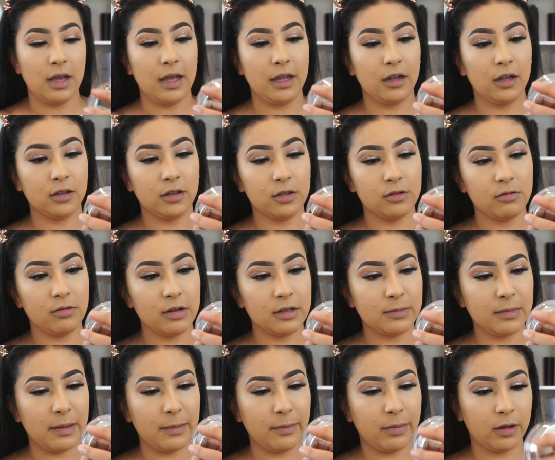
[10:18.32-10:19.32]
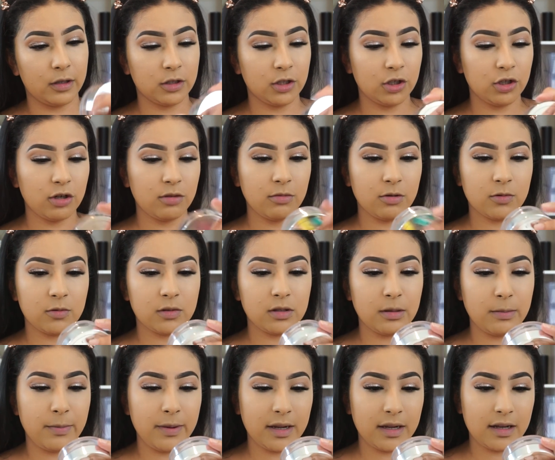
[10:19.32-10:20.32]
I got this one is my BoxyCharm. This one's
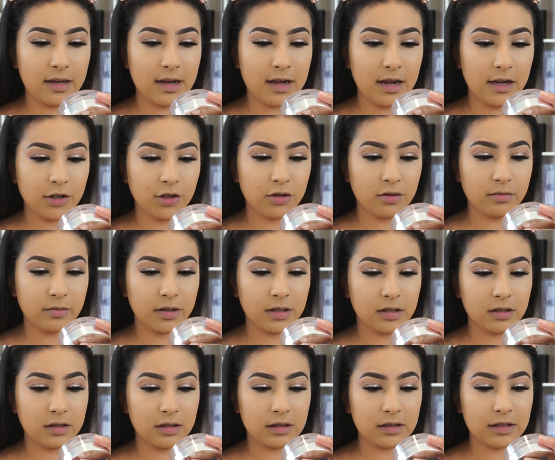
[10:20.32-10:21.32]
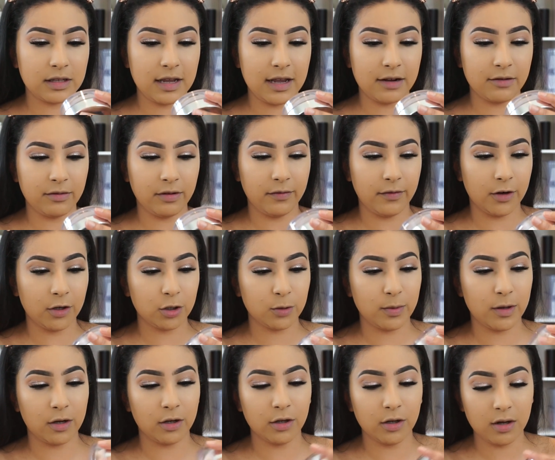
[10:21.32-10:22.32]
the Becca Hydro Mist Sit and Refresh
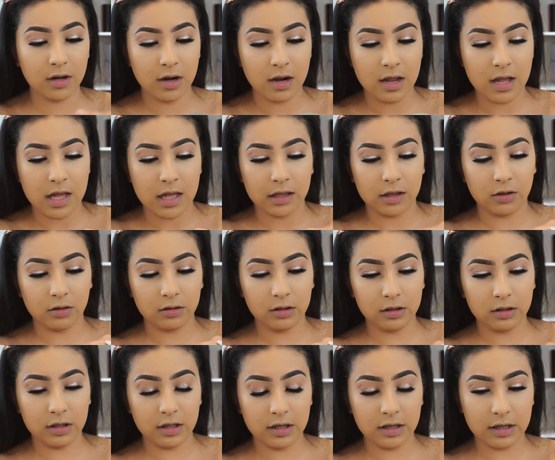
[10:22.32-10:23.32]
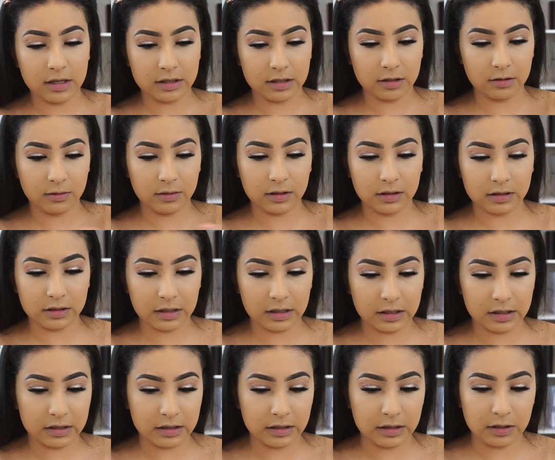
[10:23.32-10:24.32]
Powder. The only thing is this one looks
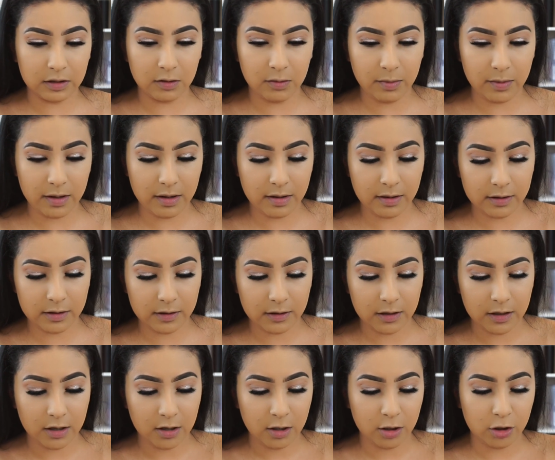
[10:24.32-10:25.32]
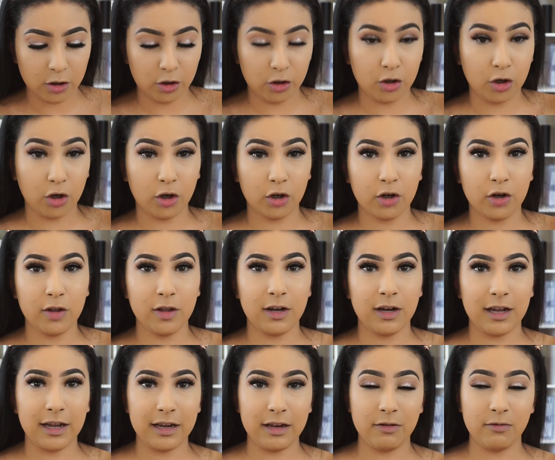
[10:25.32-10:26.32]
like it's a little bit darker than
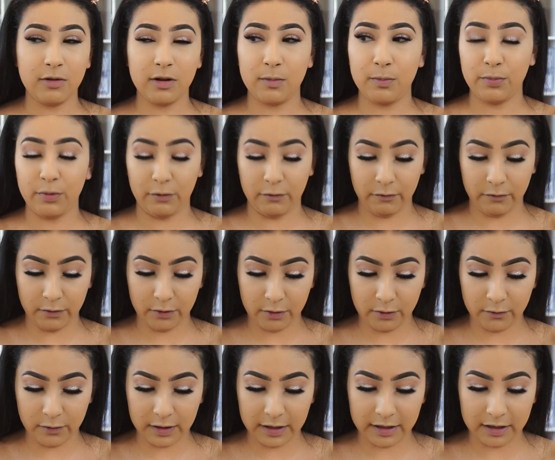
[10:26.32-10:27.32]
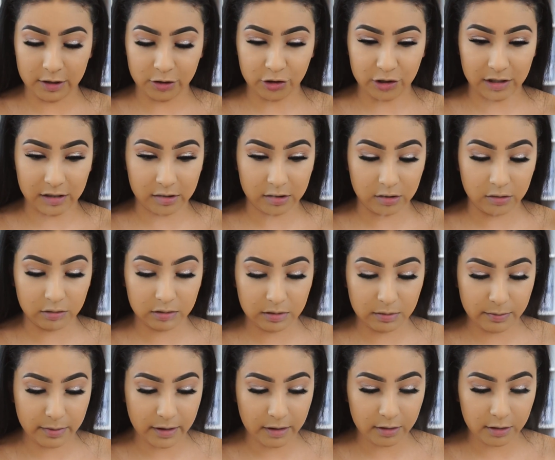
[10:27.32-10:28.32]
I would prefer for like a
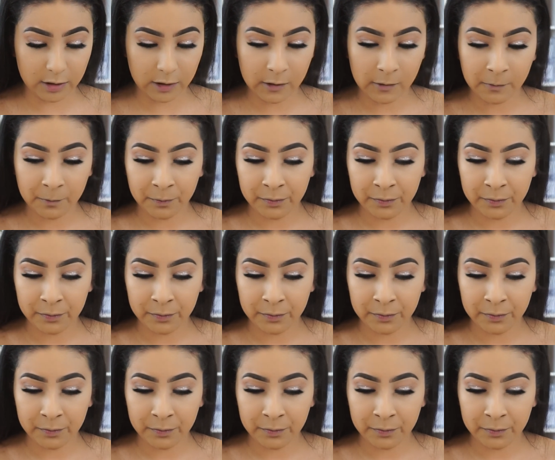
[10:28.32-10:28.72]
translucent powder.